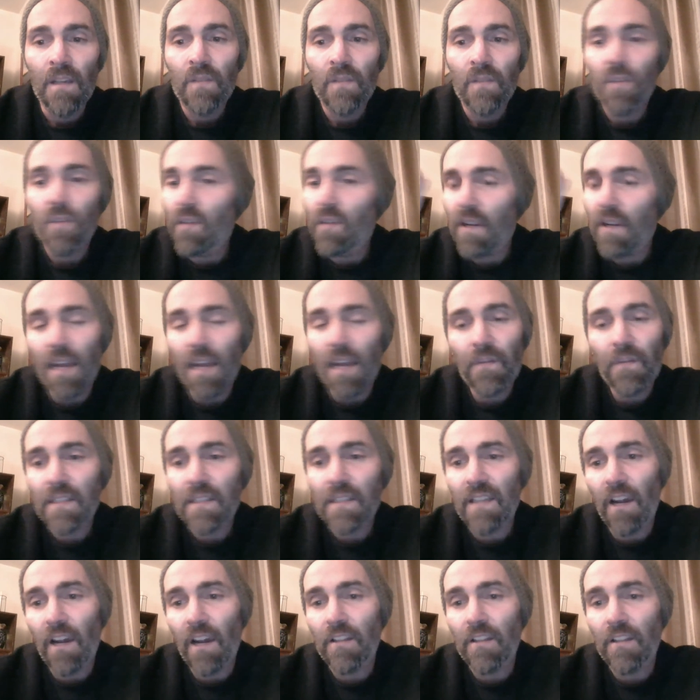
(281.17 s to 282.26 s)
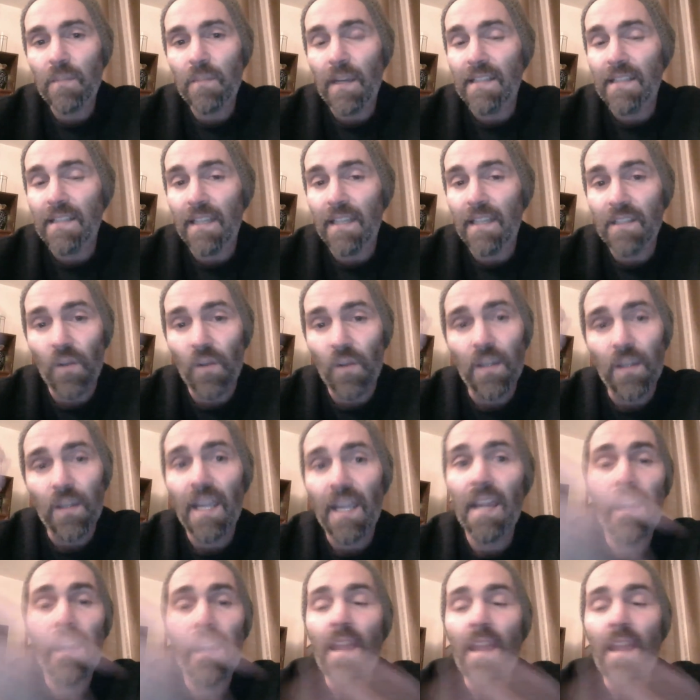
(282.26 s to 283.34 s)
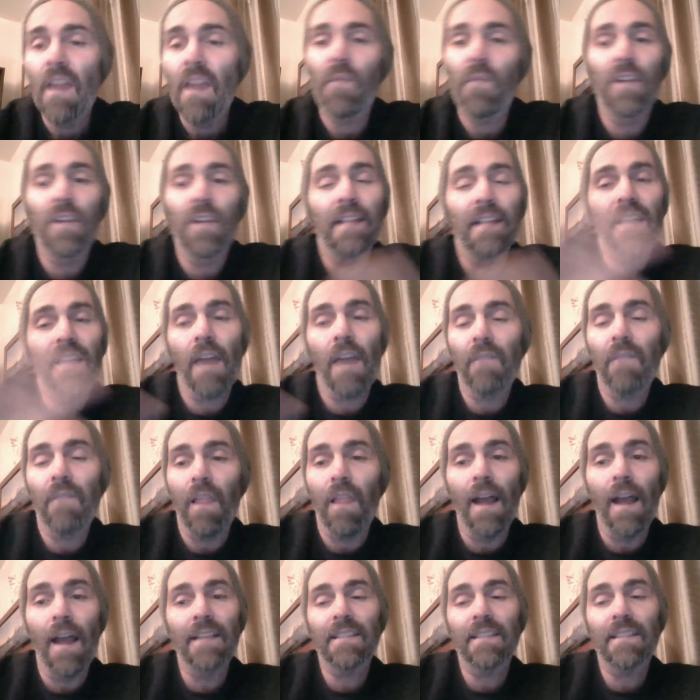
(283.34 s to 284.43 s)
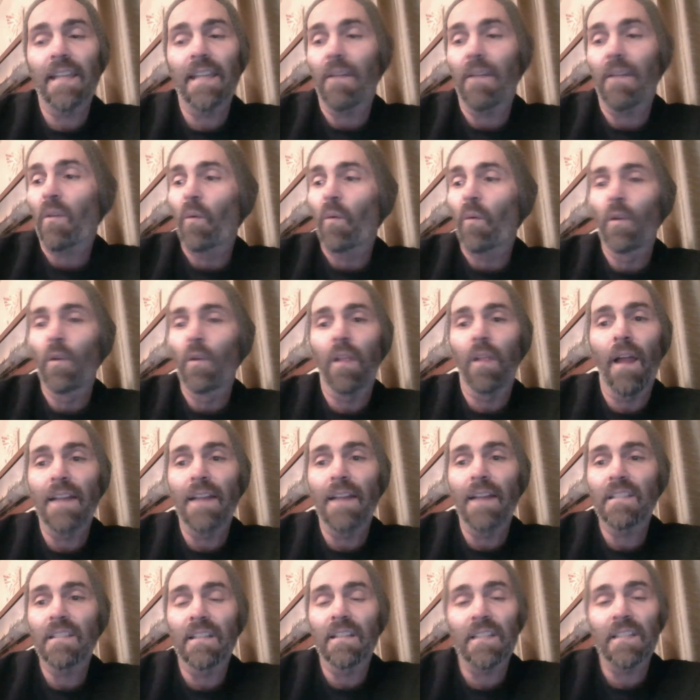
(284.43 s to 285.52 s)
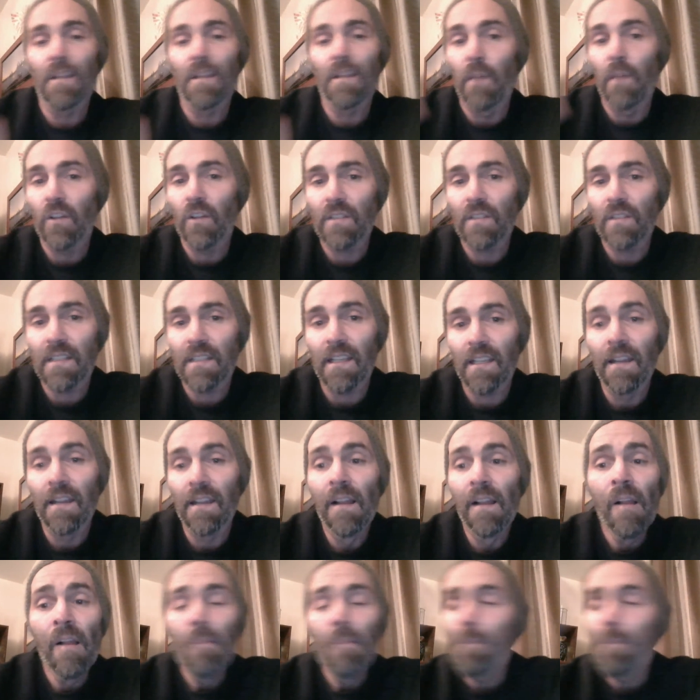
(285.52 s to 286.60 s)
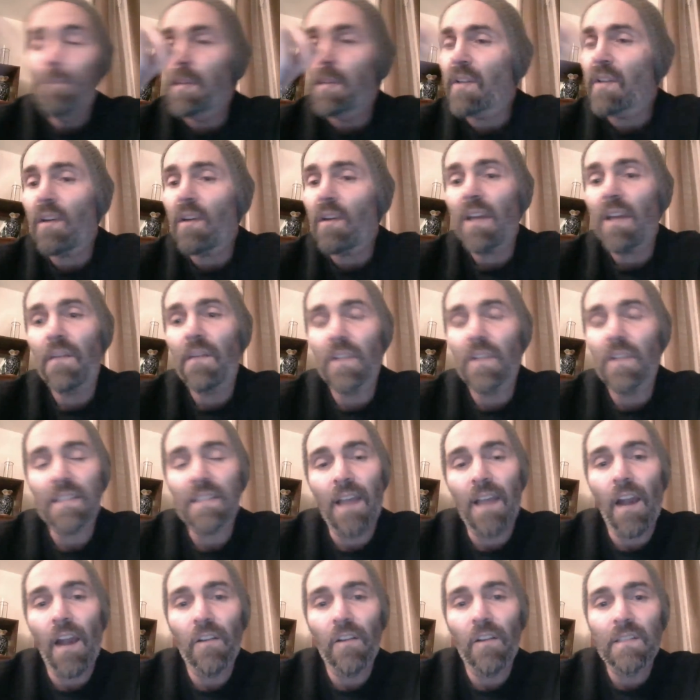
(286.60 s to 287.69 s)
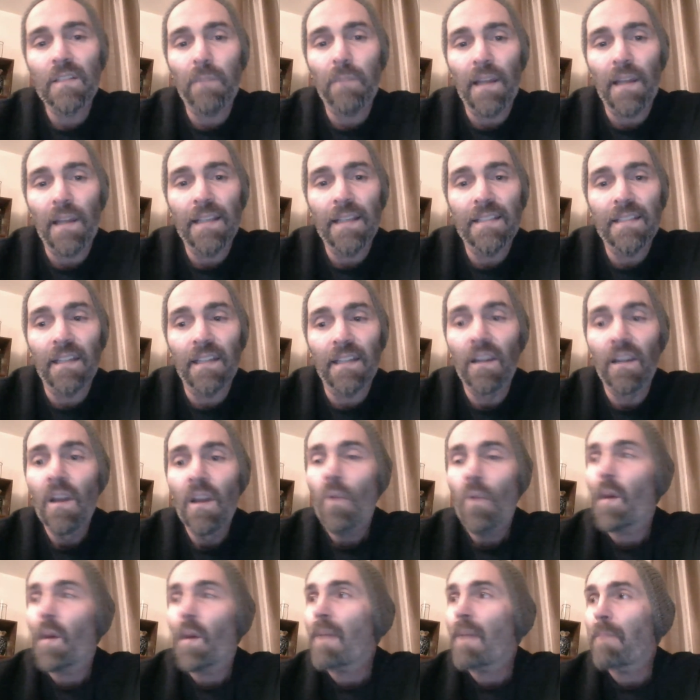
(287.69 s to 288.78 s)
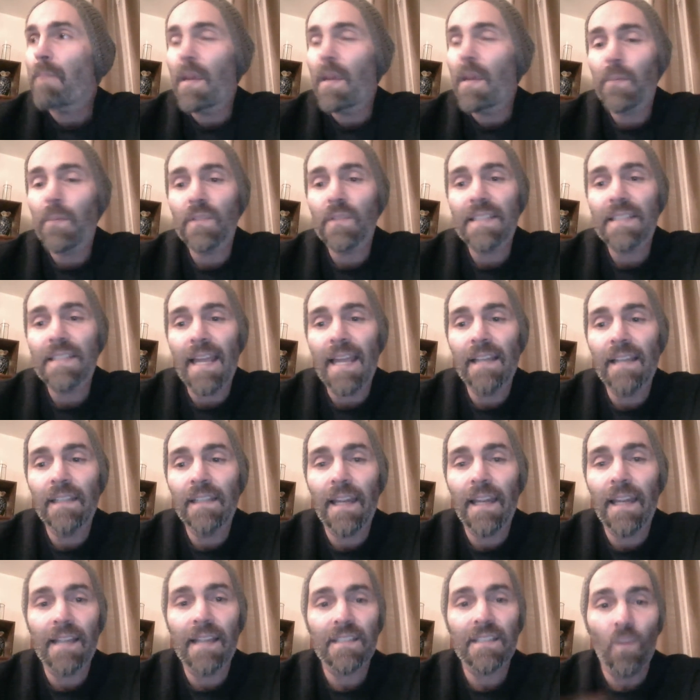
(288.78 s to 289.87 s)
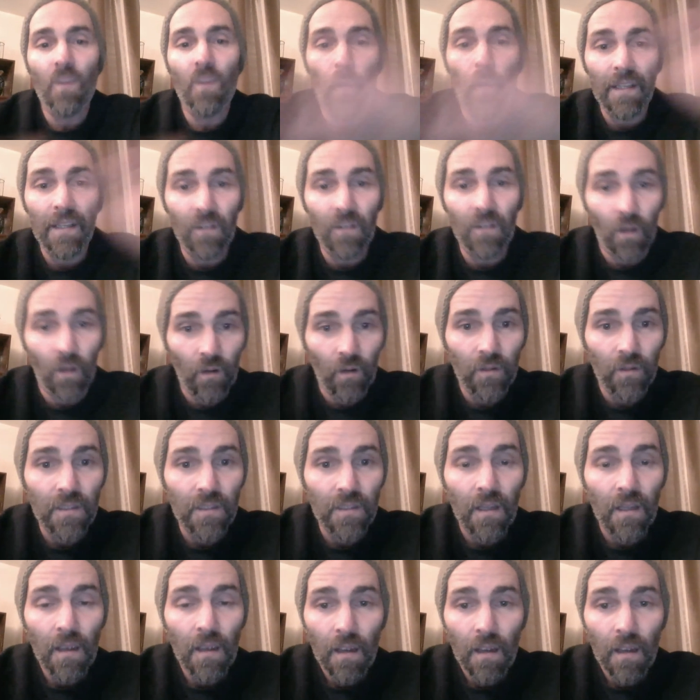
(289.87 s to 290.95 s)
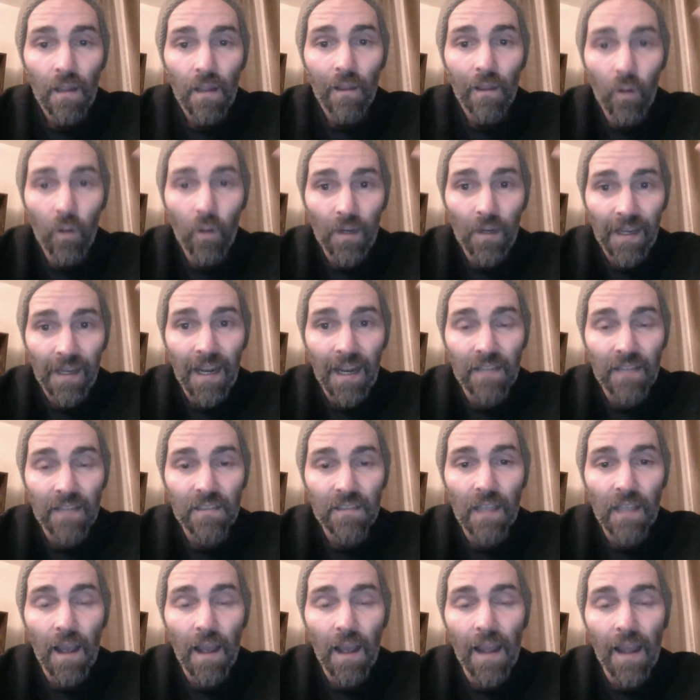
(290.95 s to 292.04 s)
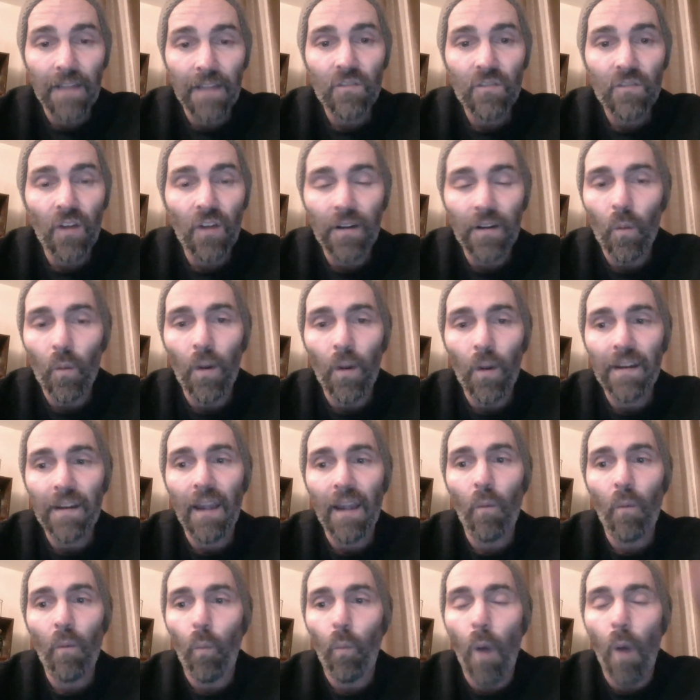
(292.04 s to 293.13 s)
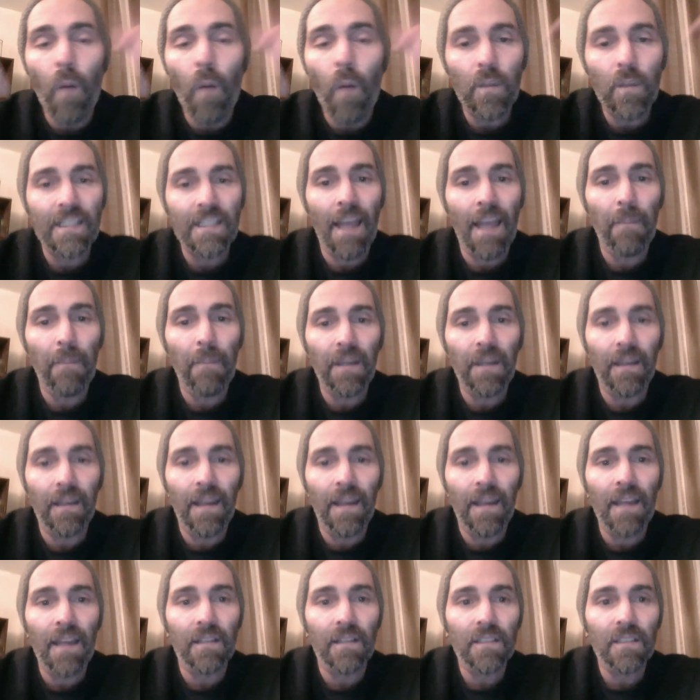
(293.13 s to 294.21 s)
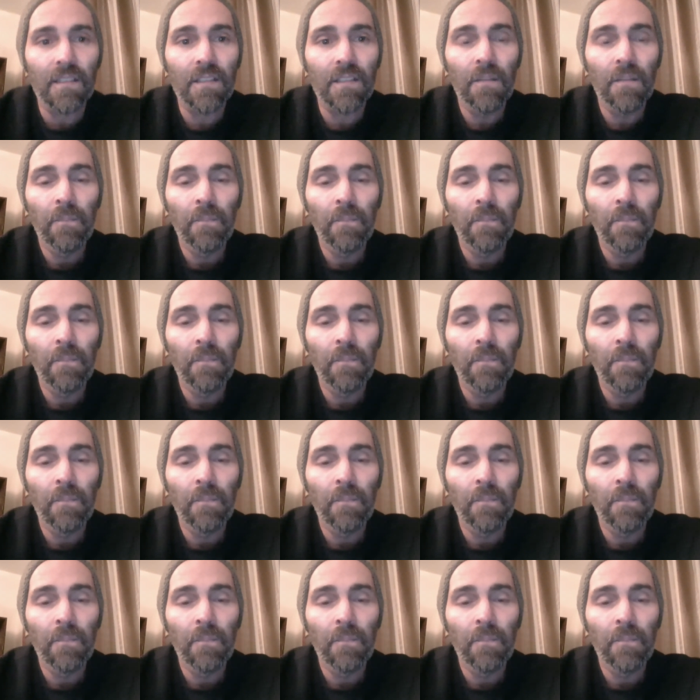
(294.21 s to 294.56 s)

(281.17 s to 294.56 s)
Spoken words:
Do not have your sirens blazing. It's okay if you need to have the lights to get through the lights and it's an emergency, but don't have your sirens blazing. We had people standing against the windows, looking outside, trying to work out what was happening next.